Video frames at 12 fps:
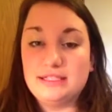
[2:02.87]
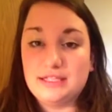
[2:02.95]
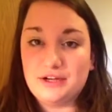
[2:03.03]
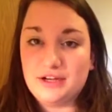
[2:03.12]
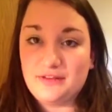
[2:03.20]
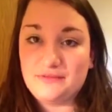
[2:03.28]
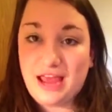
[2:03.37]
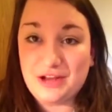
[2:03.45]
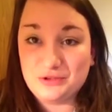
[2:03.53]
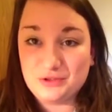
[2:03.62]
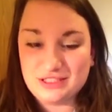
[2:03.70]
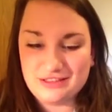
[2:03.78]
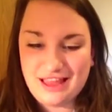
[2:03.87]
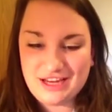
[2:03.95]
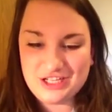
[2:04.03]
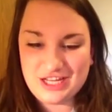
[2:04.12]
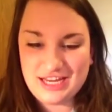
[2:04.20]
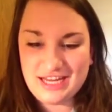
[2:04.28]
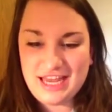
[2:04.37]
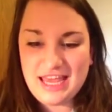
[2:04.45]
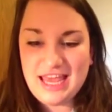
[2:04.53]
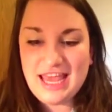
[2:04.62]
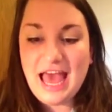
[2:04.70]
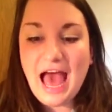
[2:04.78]
theory of natural selection.
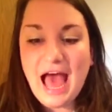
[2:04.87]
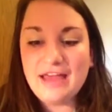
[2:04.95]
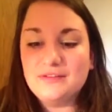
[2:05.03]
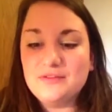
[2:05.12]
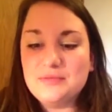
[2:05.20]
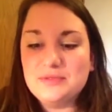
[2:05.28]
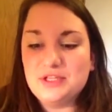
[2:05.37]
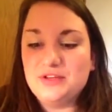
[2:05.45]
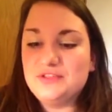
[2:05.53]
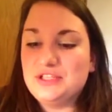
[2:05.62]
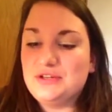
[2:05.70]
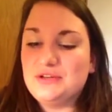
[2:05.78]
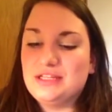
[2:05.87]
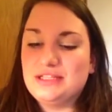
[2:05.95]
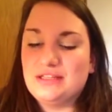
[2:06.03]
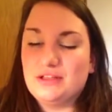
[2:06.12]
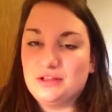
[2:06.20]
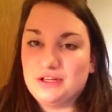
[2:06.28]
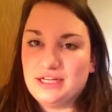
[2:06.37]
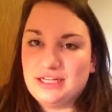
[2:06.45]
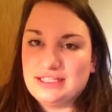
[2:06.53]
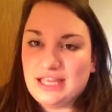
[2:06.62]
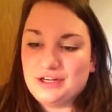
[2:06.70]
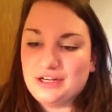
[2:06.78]
I have observed students in the Learning
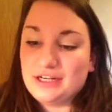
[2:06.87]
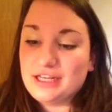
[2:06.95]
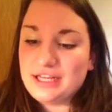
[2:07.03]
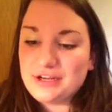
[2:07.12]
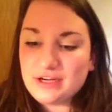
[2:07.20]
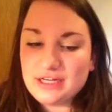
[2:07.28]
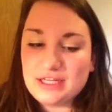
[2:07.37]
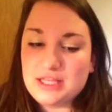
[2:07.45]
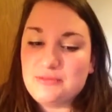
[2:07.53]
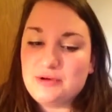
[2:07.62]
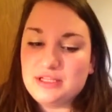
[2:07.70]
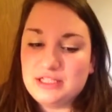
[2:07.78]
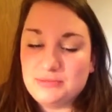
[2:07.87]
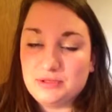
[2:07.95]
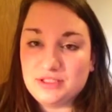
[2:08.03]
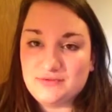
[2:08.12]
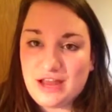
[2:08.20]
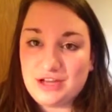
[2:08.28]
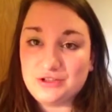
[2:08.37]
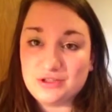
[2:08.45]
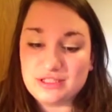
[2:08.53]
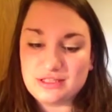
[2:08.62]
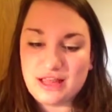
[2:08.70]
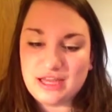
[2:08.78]
Center adhering to the principles of natural
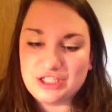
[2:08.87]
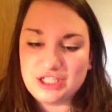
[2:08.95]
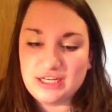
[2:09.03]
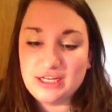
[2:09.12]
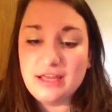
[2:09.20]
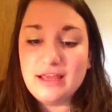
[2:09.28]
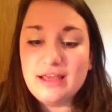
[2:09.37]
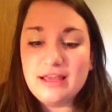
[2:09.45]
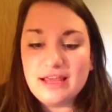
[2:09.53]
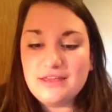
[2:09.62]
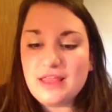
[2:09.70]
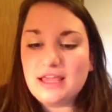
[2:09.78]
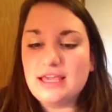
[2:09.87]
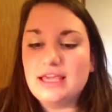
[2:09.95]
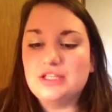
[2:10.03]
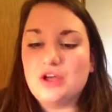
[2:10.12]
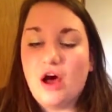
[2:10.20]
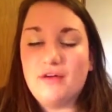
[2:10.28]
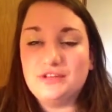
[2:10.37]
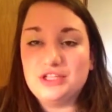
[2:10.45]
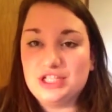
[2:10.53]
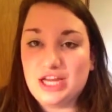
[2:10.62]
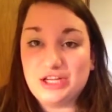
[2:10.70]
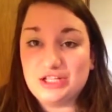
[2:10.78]
selection, in that kids often
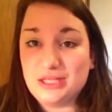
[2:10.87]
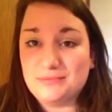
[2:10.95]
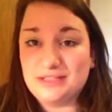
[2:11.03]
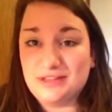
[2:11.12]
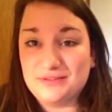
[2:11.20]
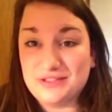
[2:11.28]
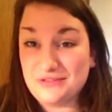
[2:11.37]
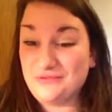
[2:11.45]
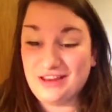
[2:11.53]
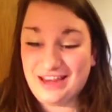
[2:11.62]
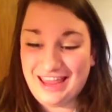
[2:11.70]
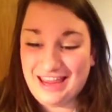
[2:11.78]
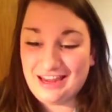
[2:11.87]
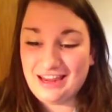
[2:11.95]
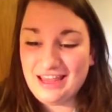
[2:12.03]
change themselves to fit in.